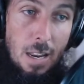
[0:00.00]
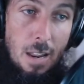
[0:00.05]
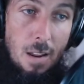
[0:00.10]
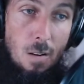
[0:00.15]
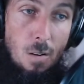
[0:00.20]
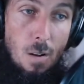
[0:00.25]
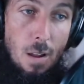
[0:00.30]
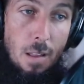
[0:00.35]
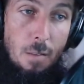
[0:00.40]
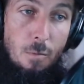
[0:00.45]

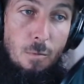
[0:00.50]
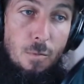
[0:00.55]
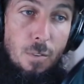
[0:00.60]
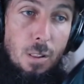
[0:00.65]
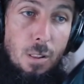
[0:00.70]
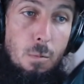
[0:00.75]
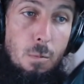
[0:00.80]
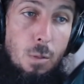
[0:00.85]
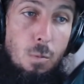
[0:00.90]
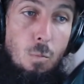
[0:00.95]
here and
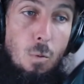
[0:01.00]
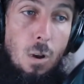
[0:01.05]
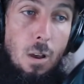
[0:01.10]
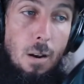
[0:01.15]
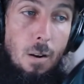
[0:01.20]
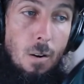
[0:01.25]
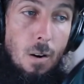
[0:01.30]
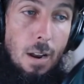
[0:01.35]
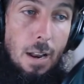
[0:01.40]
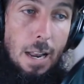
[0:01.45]
fill it with
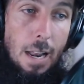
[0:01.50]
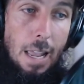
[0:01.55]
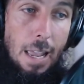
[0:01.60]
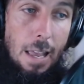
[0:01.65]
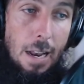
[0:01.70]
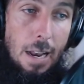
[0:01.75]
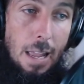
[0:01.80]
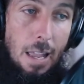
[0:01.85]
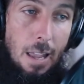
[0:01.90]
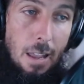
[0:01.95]
water and
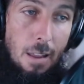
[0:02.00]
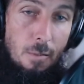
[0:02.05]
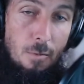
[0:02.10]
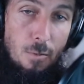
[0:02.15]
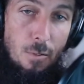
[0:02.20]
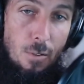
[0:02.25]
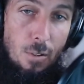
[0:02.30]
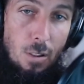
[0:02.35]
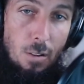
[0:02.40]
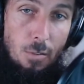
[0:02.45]
add a
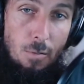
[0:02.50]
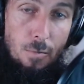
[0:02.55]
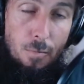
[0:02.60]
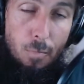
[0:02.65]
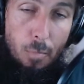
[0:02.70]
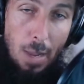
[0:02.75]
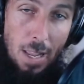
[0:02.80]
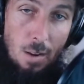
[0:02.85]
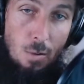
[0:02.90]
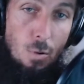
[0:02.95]
handful of
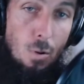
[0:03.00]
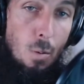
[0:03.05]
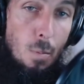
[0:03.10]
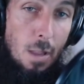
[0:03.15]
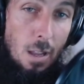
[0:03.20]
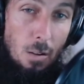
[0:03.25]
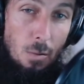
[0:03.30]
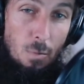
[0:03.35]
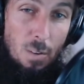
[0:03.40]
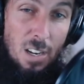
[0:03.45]

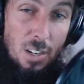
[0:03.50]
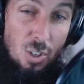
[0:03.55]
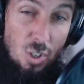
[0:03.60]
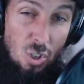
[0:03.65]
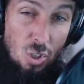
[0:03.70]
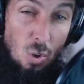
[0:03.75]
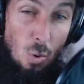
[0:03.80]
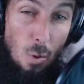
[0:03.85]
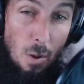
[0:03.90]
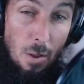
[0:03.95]
microbial rich
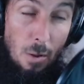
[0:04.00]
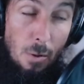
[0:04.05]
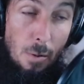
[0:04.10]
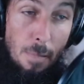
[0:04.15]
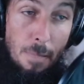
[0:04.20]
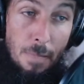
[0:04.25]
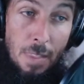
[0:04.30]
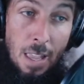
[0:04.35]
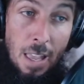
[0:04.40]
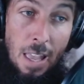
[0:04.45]
soil.